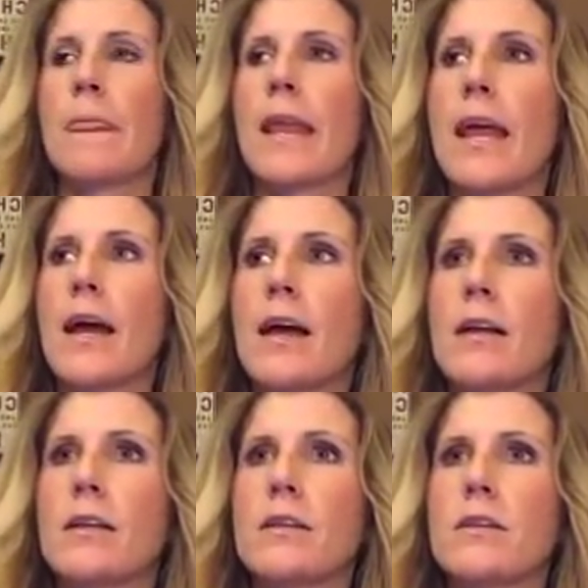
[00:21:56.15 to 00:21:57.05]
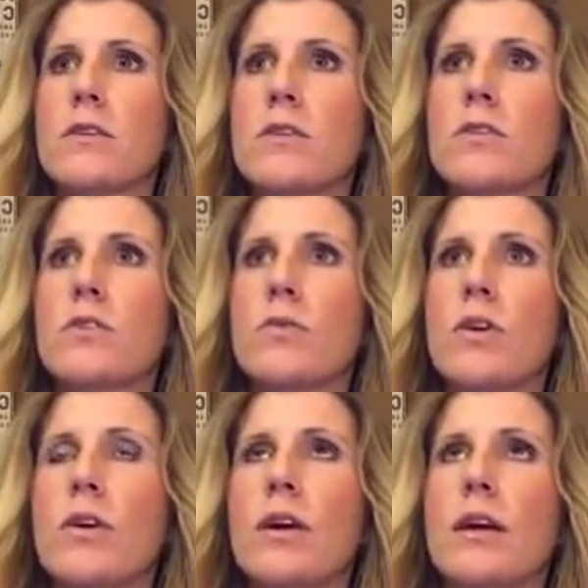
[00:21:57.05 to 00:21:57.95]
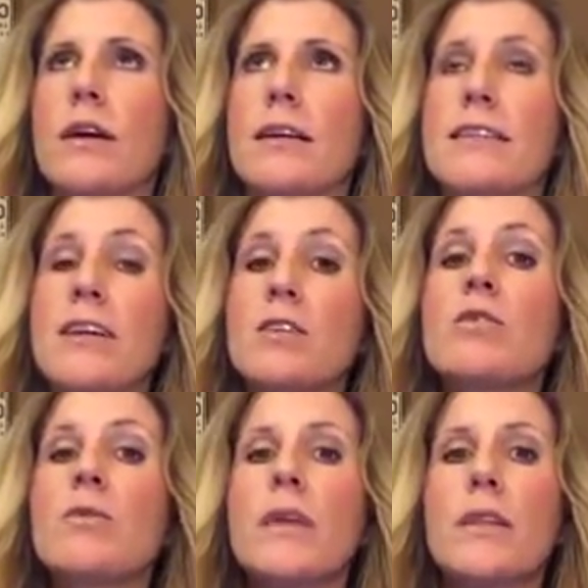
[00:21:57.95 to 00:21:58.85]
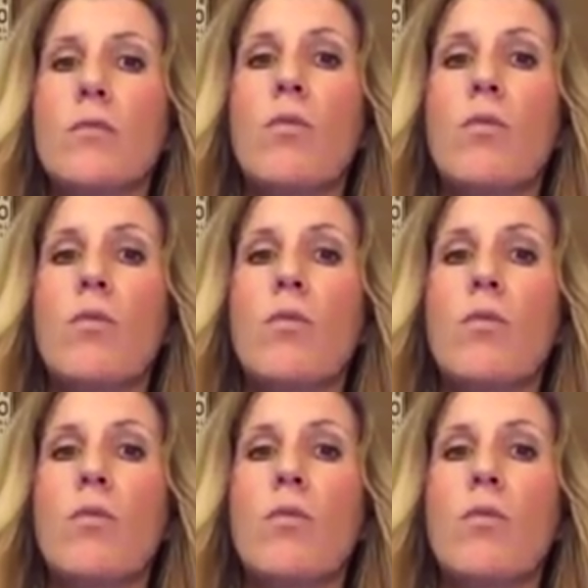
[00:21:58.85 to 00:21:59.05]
And so it's actually doing,